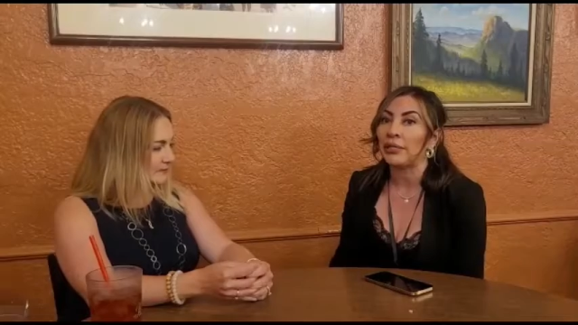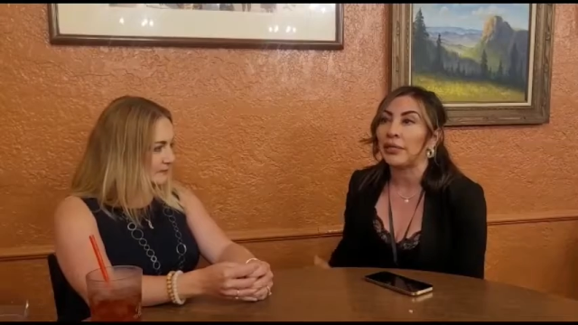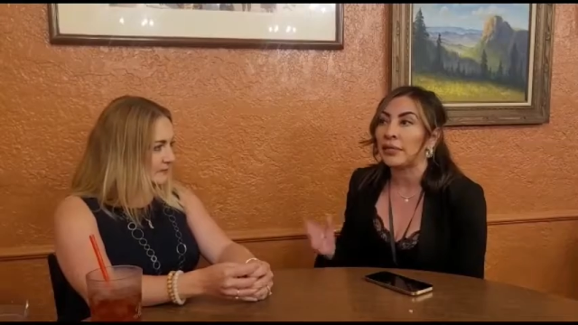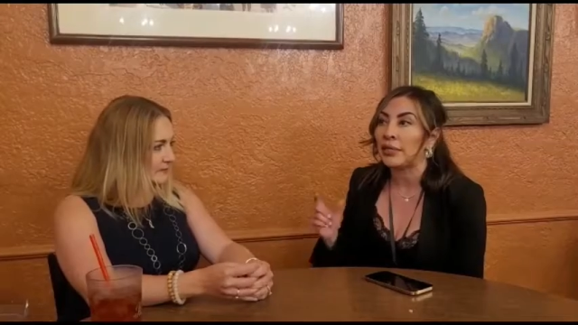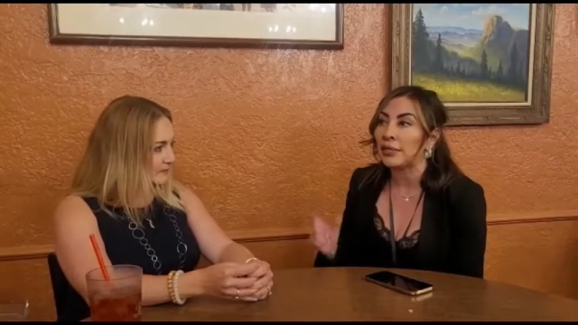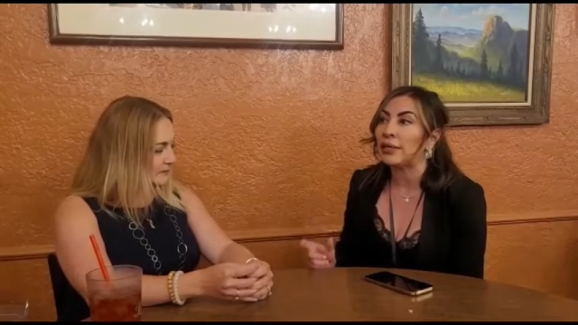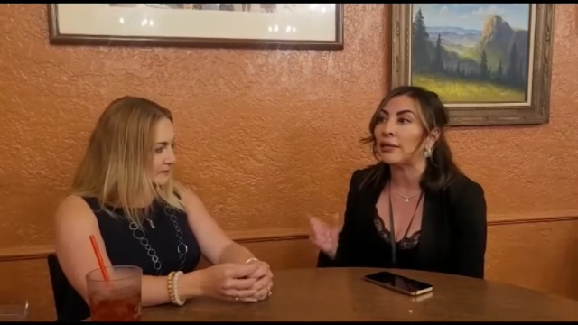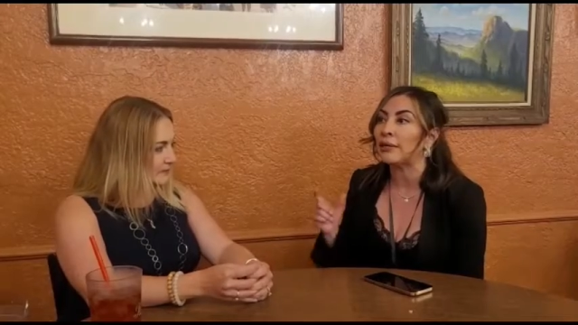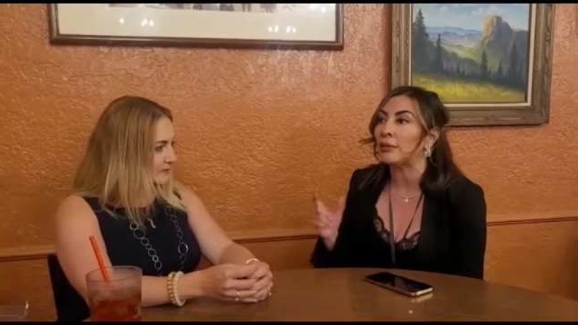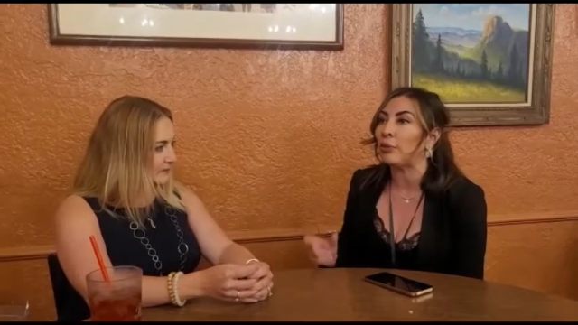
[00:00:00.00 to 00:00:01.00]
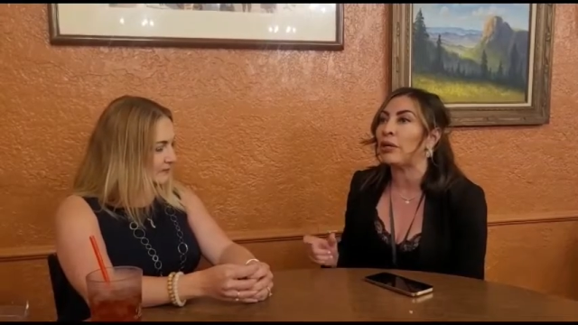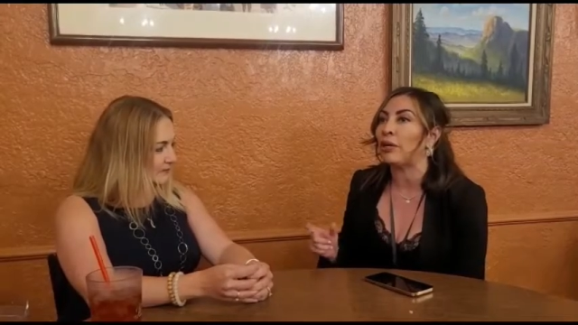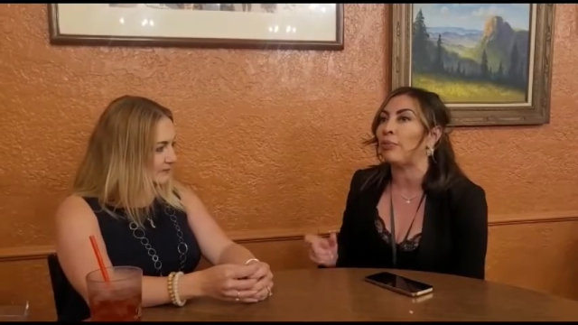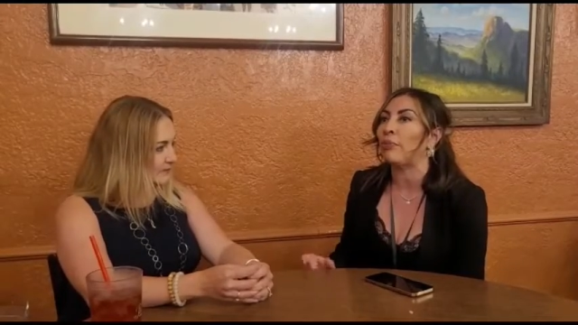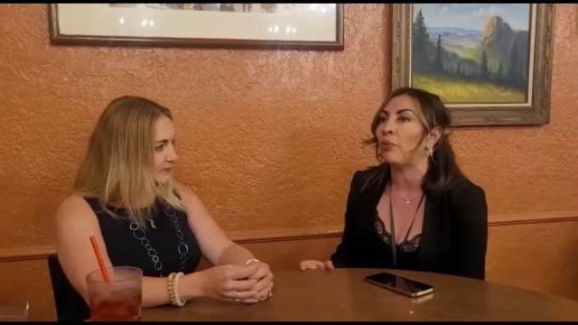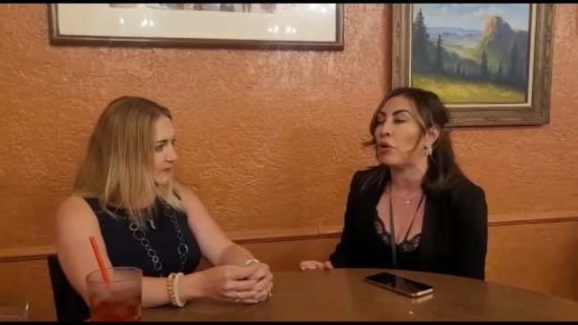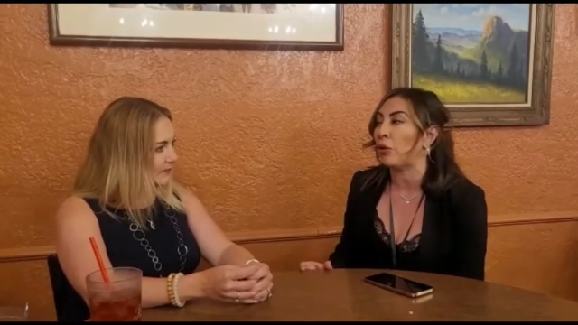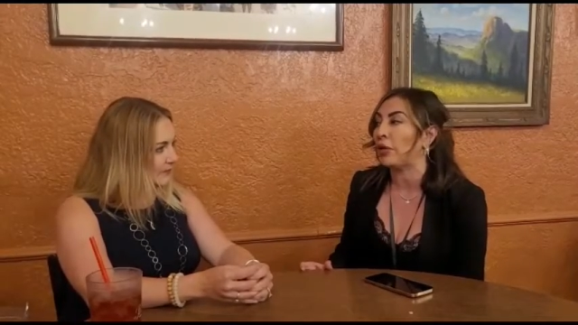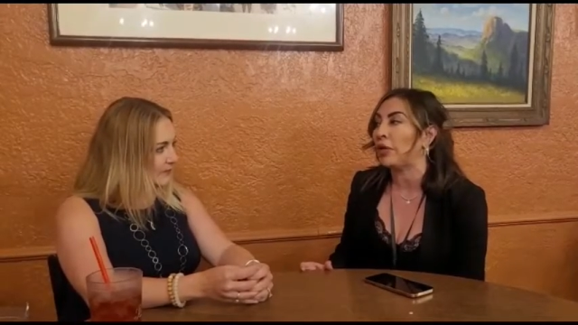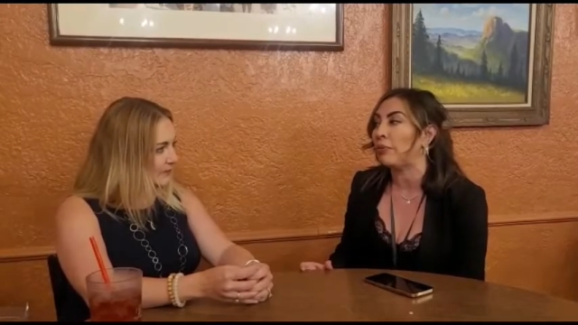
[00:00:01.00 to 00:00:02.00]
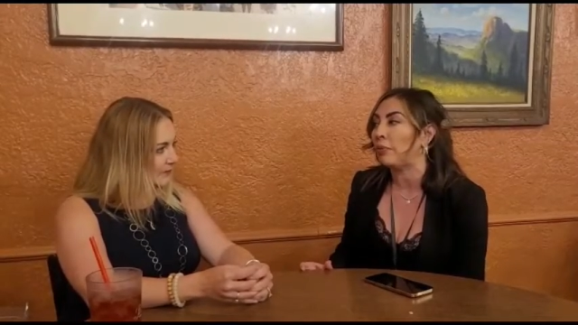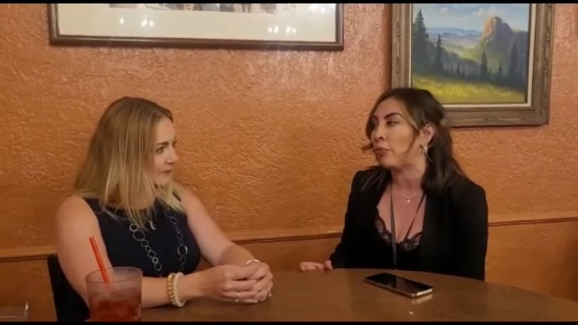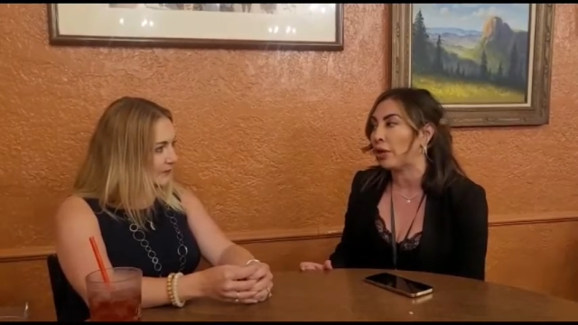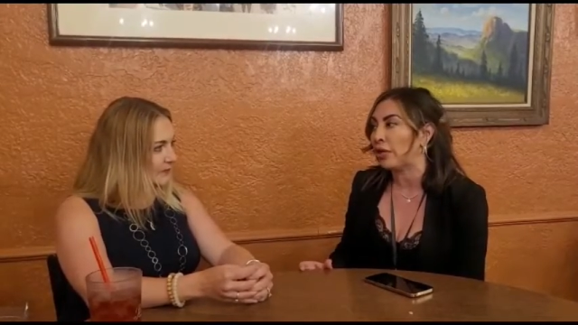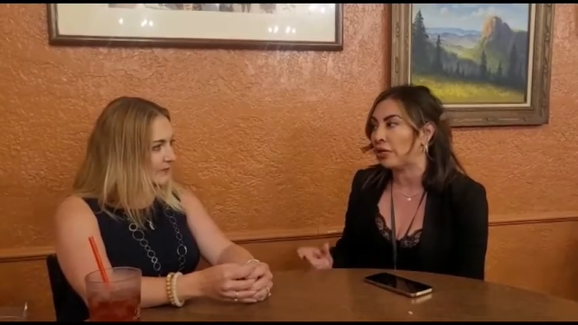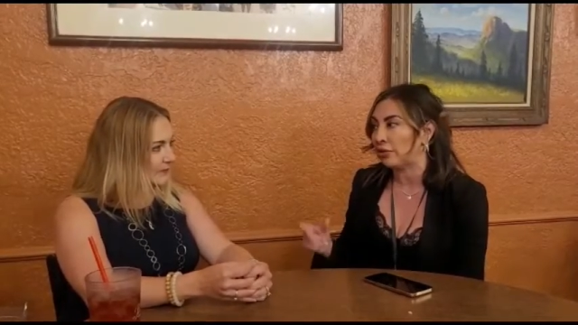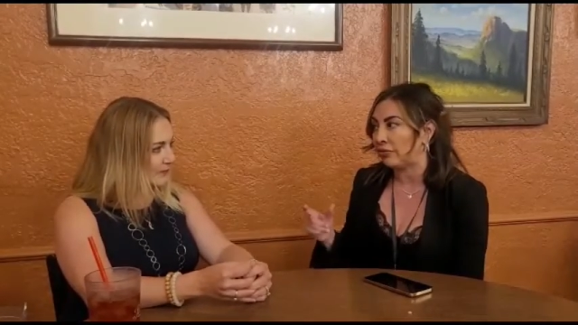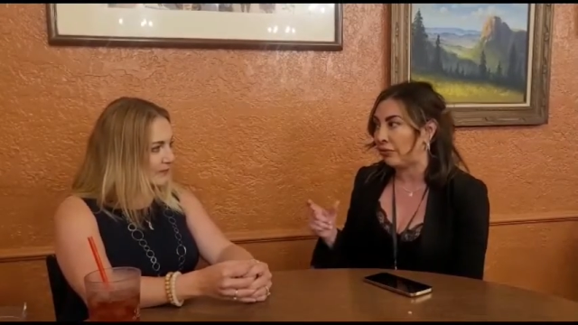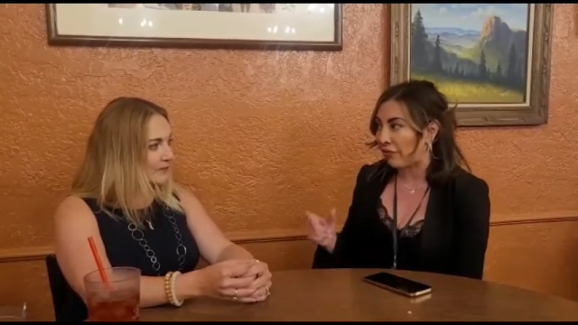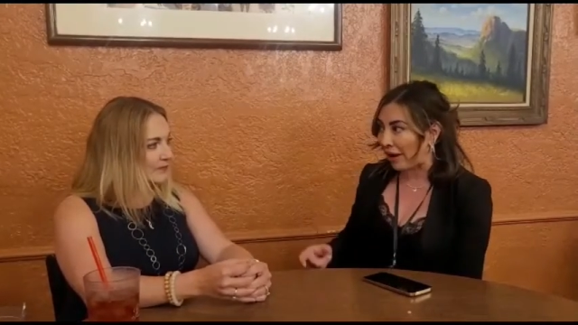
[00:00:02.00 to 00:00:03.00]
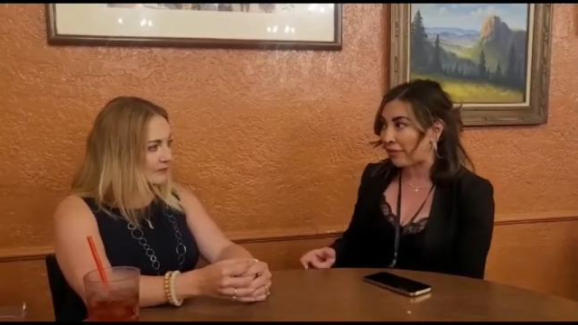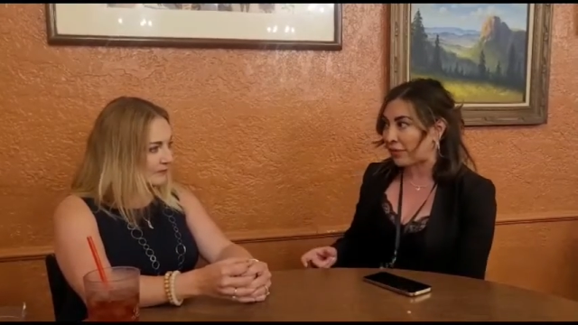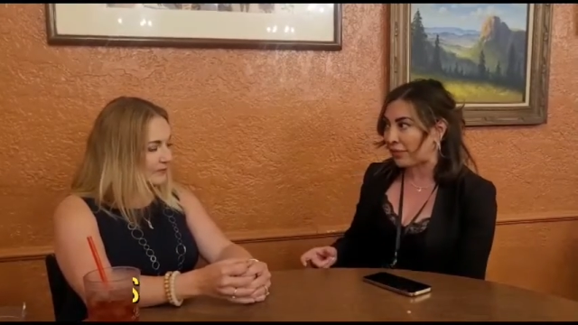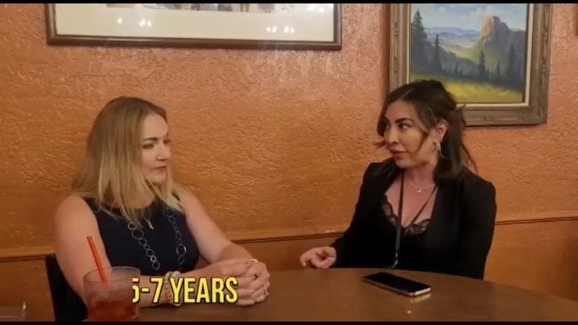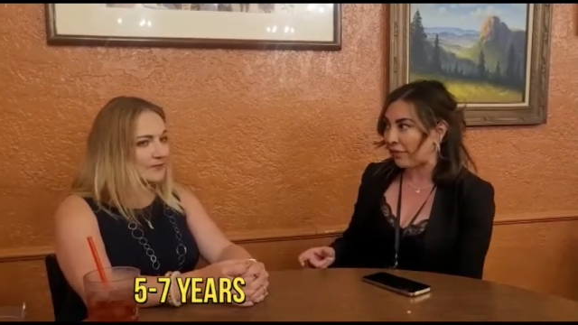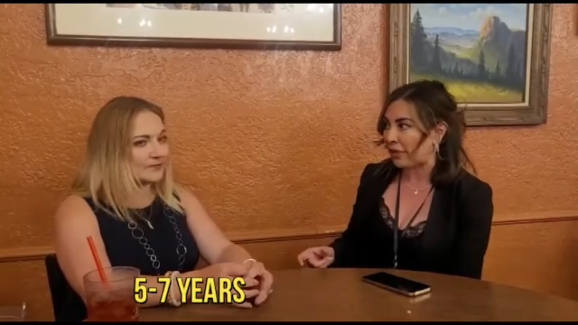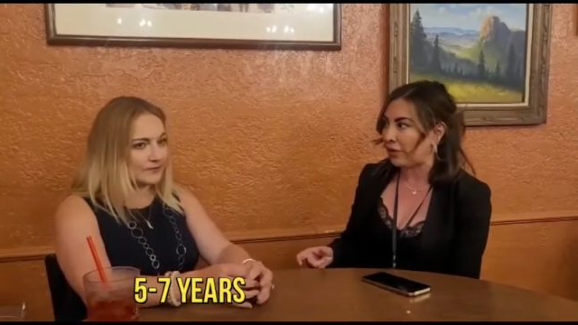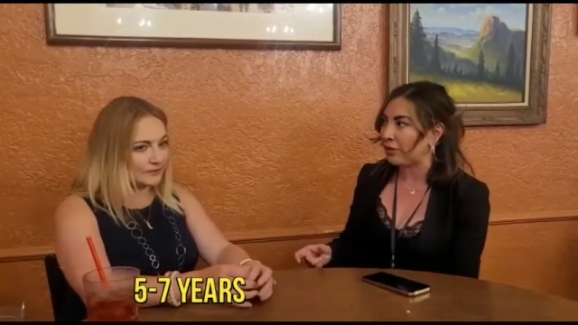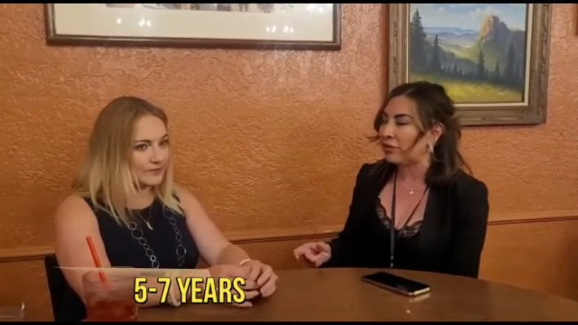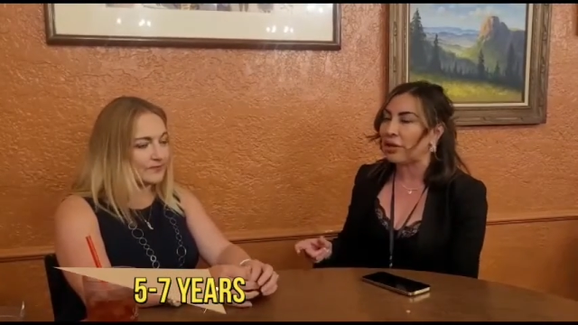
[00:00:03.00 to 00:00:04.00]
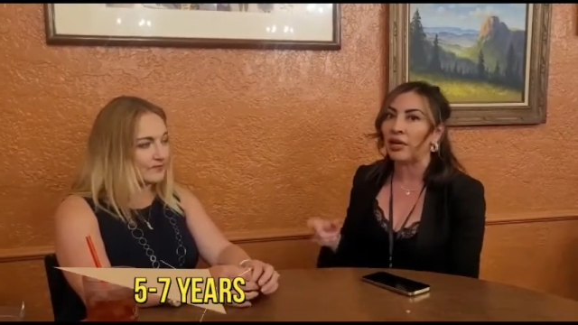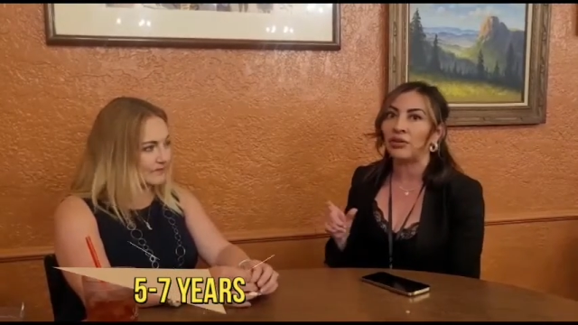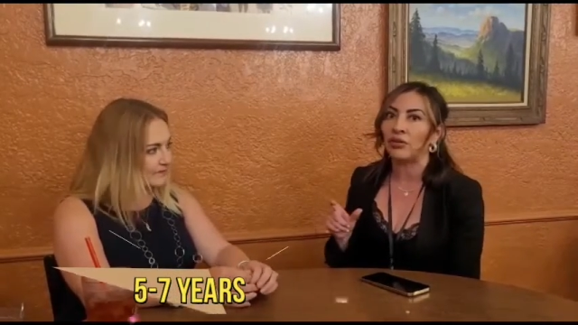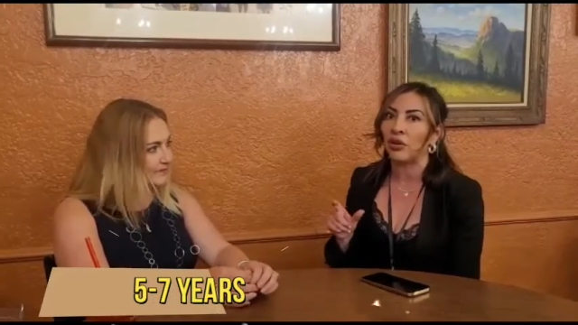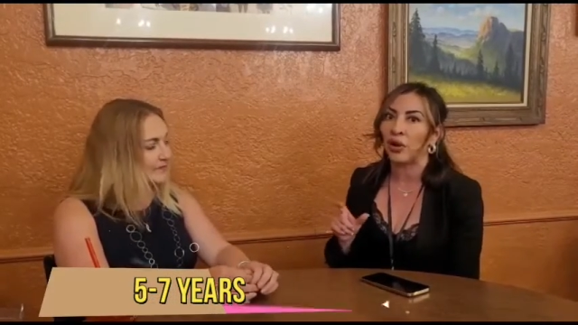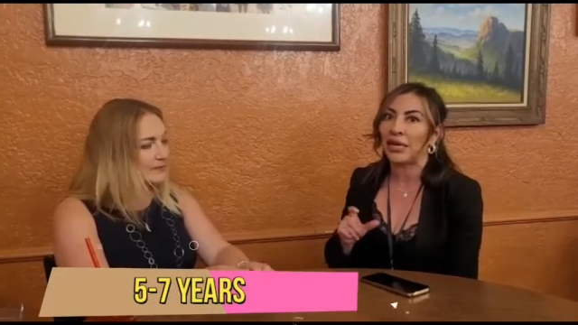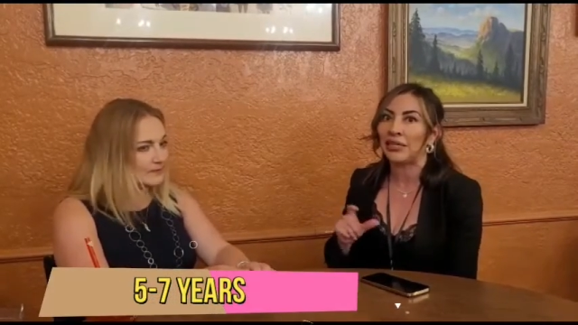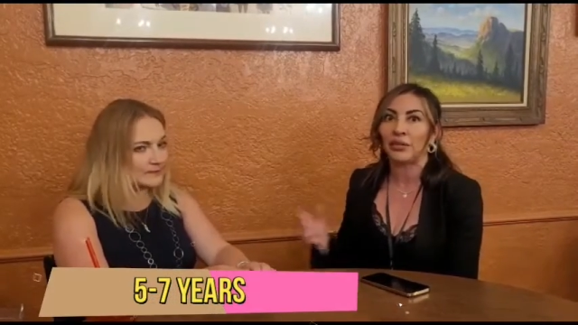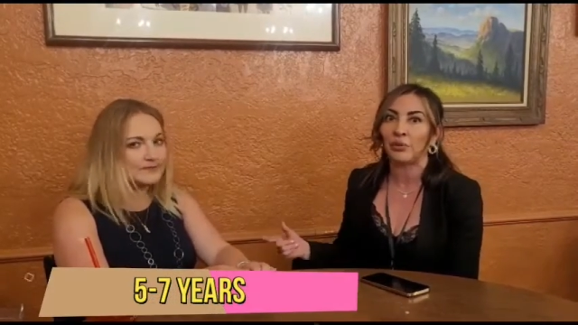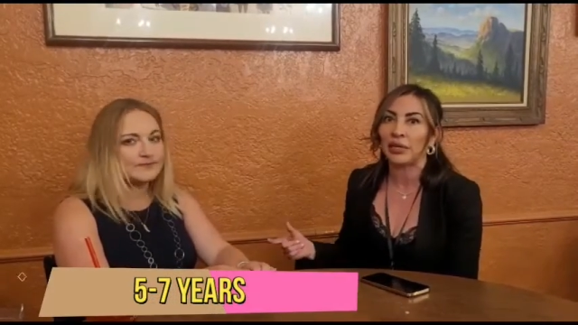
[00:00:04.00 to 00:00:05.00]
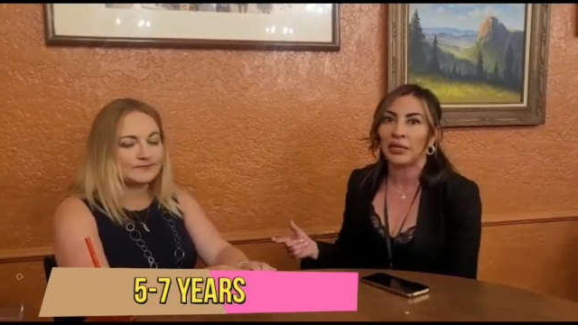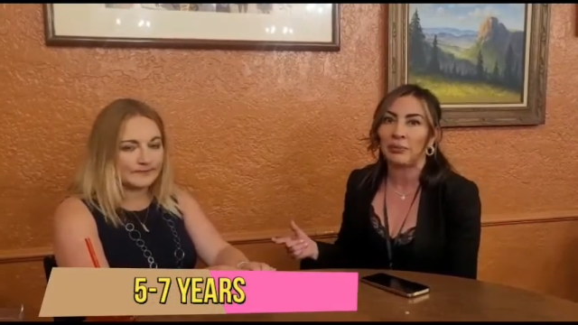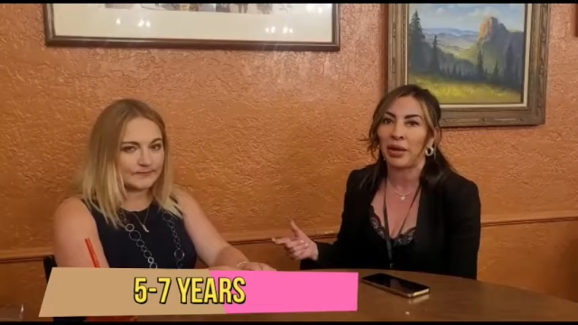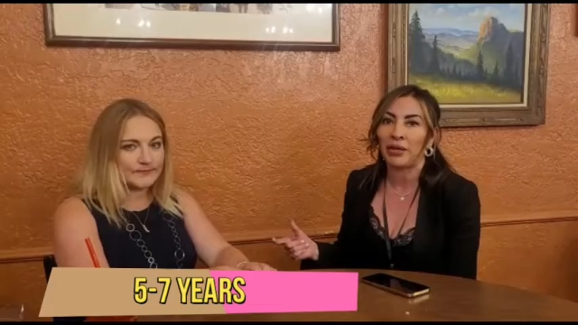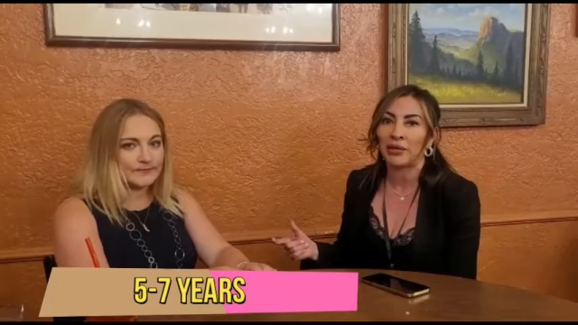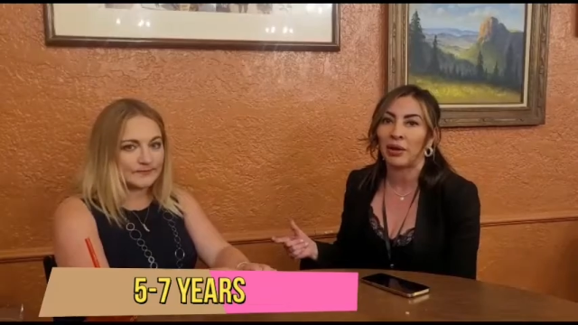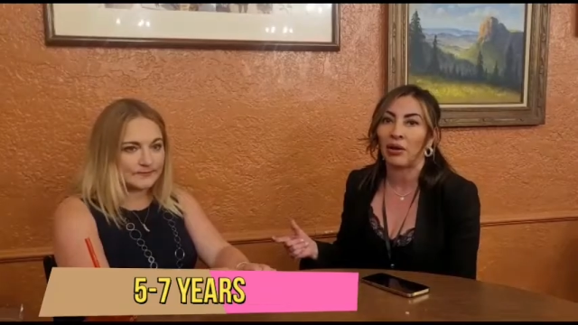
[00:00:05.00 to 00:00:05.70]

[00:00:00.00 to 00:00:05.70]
Speaker 1: Statistically speaking, people only keep their mortgages for five to seven years, and so it just really depends.